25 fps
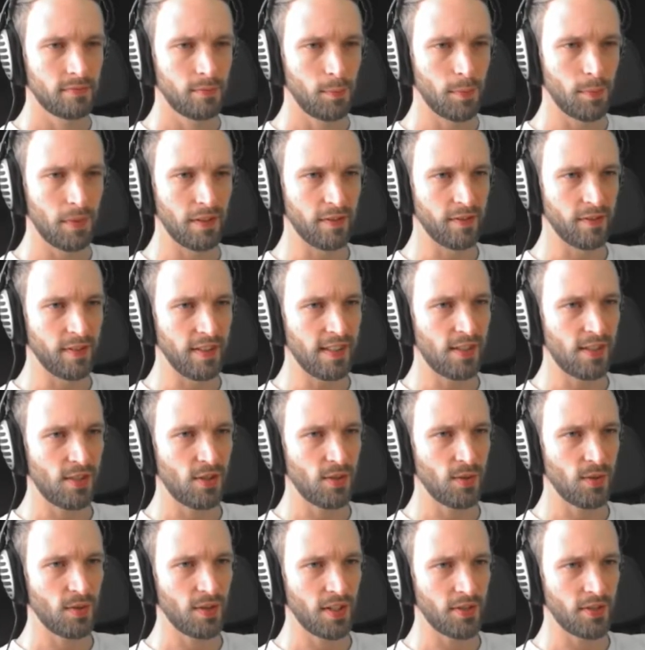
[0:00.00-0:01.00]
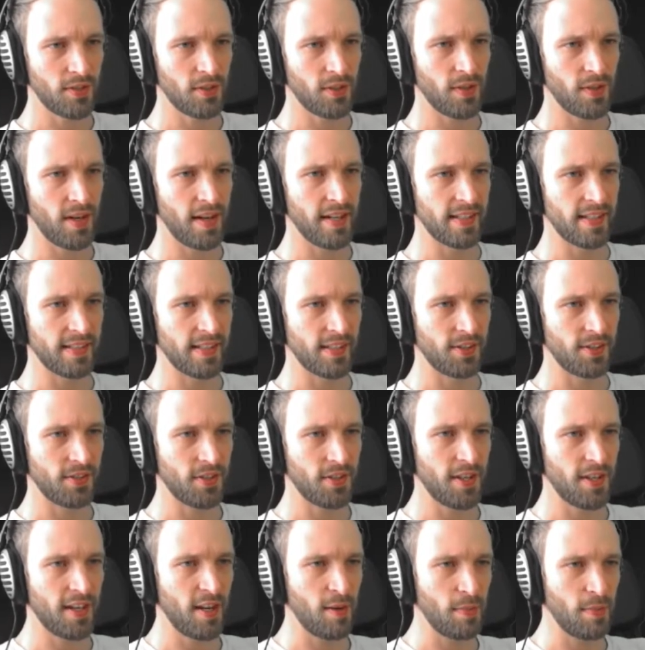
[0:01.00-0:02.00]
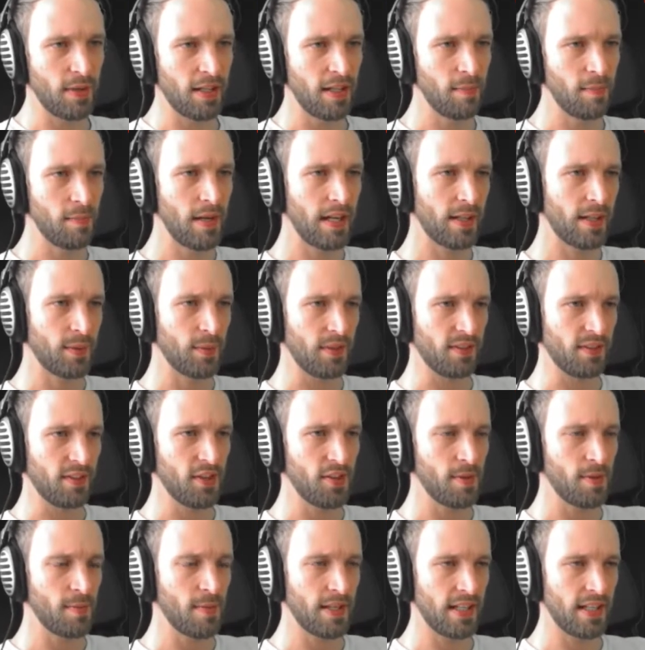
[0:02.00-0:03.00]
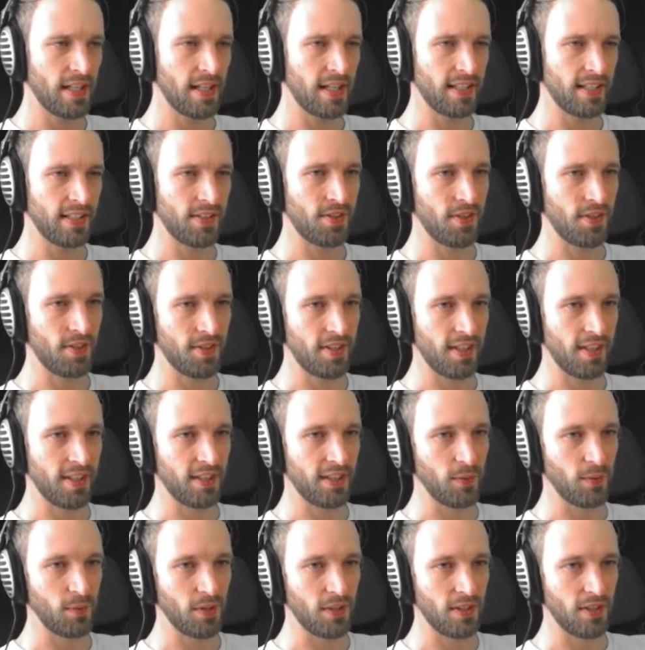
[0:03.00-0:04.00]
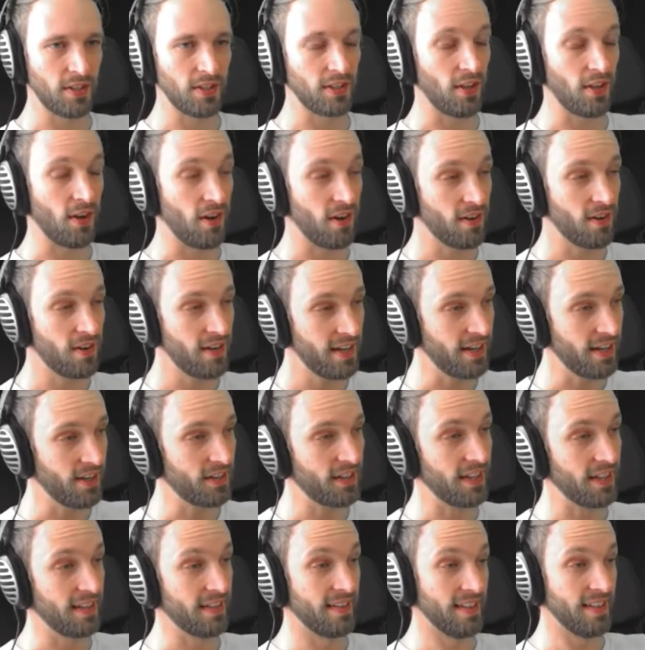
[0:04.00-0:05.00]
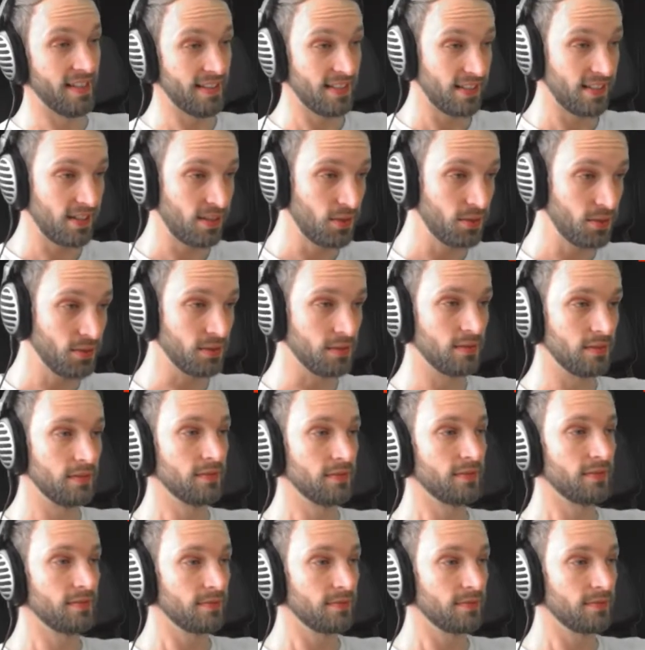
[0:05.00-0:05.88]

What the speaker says: My fee's 200 credits. I'll start now, but come back when you got the money and I can start telling you where to look. Alright, okay, this is cool.